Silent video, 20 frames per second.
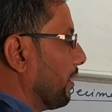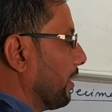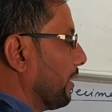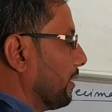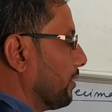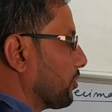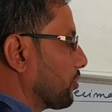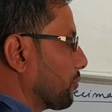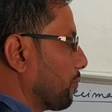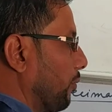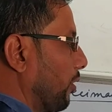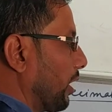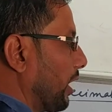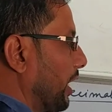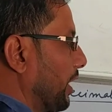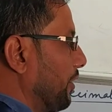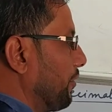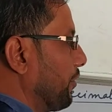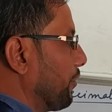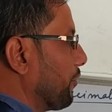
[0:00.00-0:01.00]
smaller
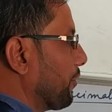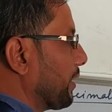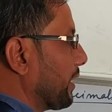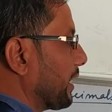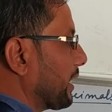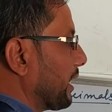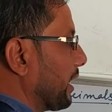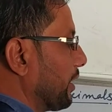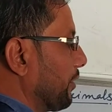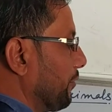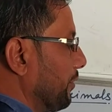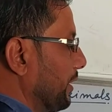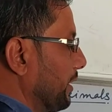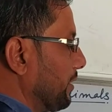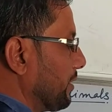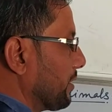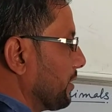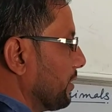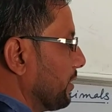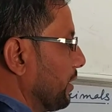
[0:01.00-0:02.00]
unit to greater
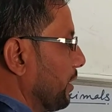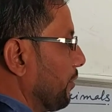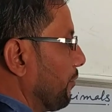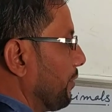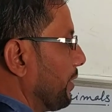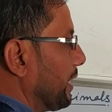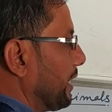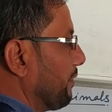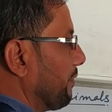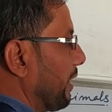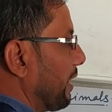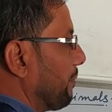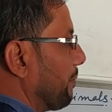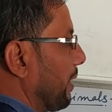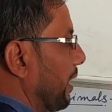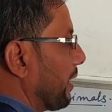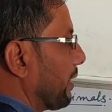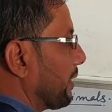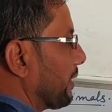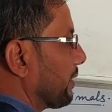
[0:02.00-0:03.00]
unit, we divide by 100.